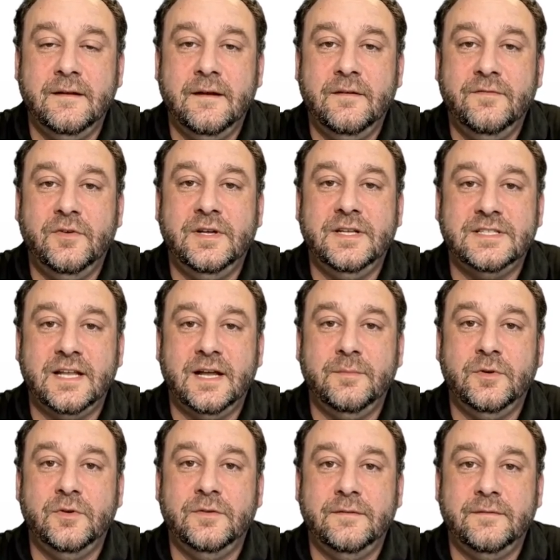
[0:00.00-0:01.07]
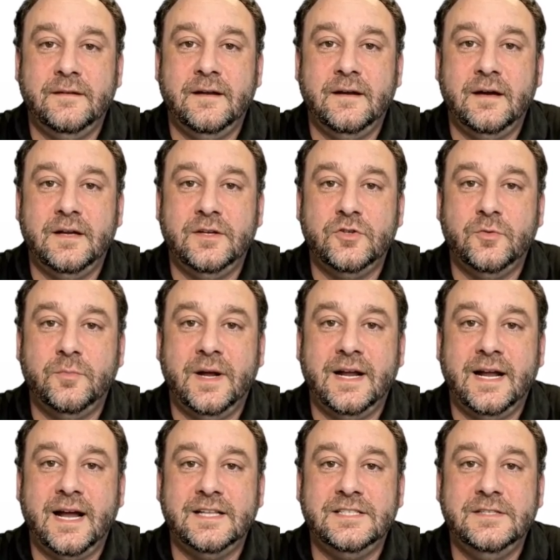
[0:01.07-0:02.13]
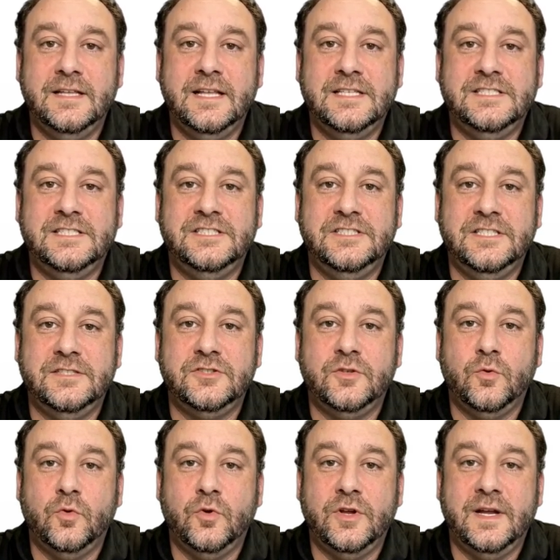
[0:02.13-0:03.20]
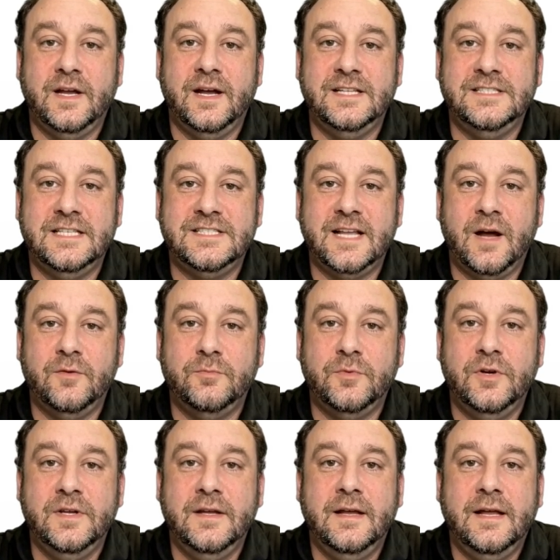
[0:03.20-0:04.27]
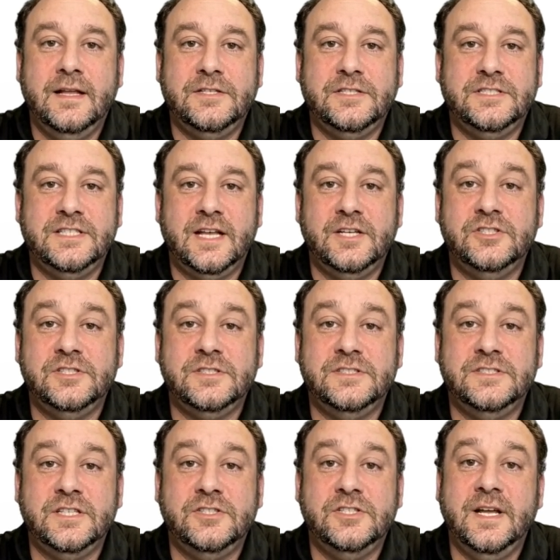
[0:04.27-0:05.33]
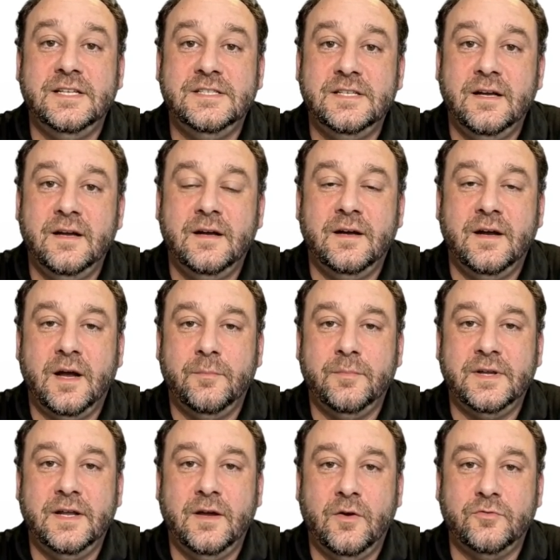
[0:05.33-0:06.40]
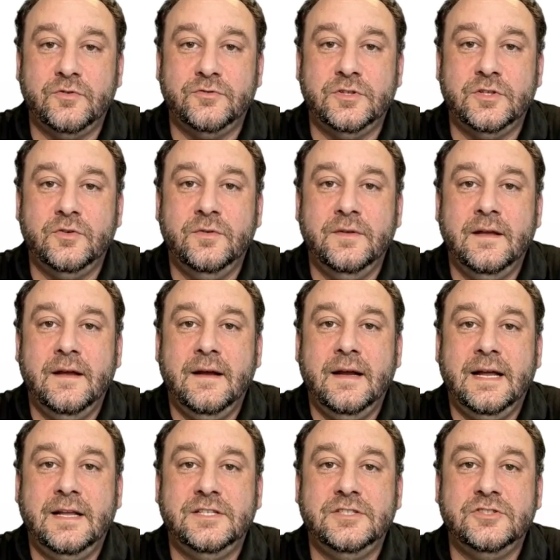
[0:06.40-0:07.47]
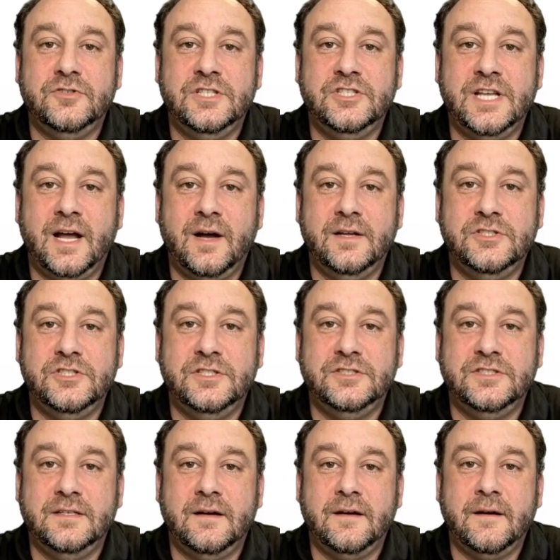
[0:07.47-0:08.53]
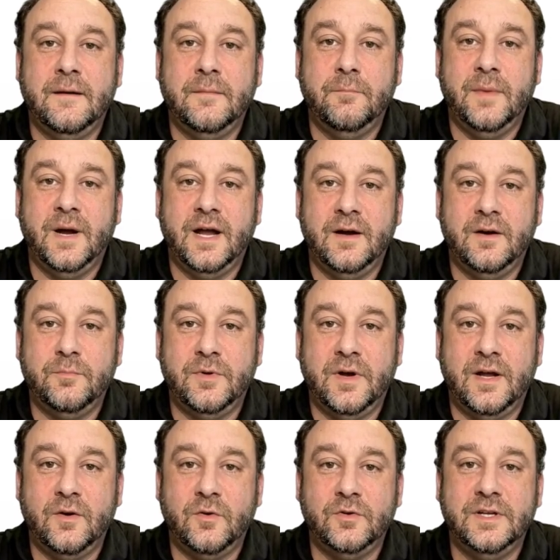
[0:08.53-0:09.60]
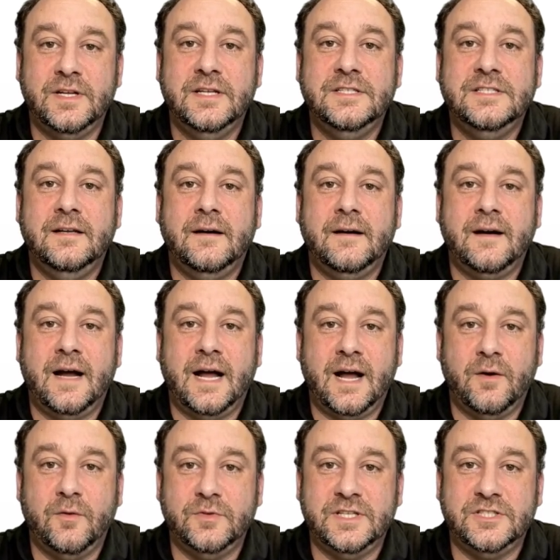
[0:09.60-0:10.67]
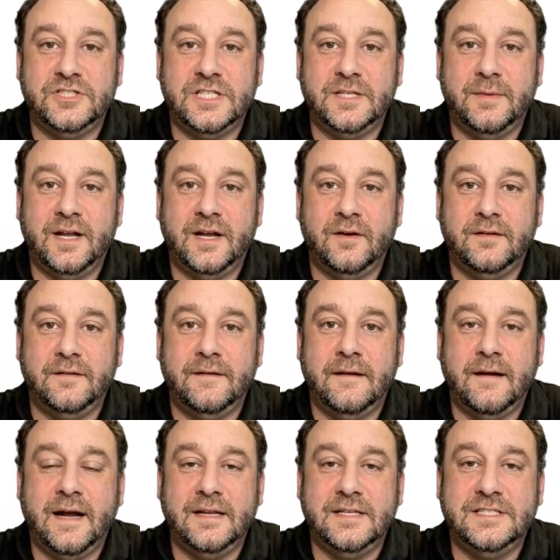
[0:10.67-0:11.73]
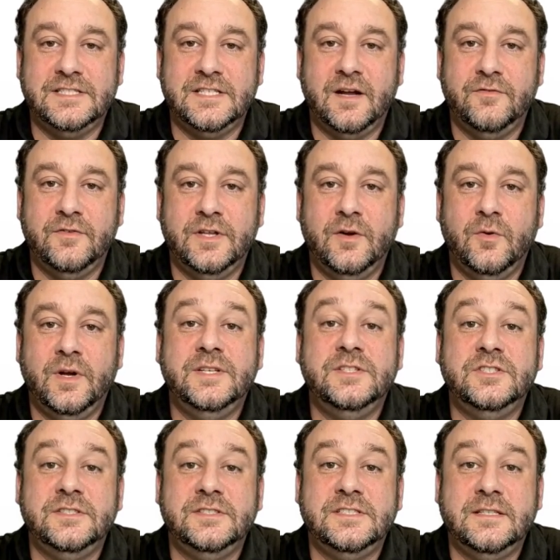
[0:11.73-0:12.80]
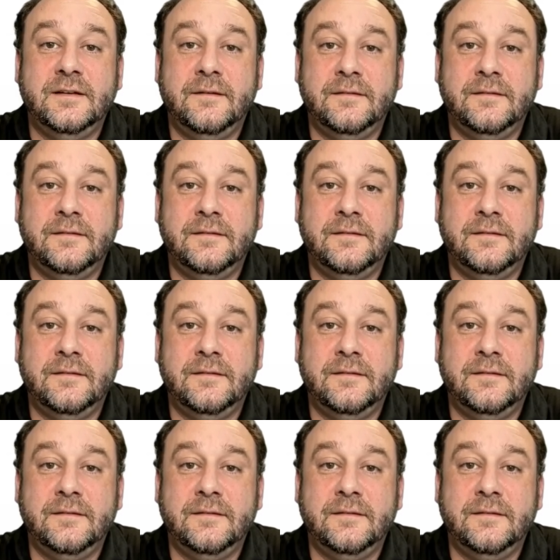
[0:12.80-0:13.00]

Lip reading: For example, you might ask the assistant to organize its output into sections such as company overview, industry challenges, buyer priorities, outreach email, and discovery questions.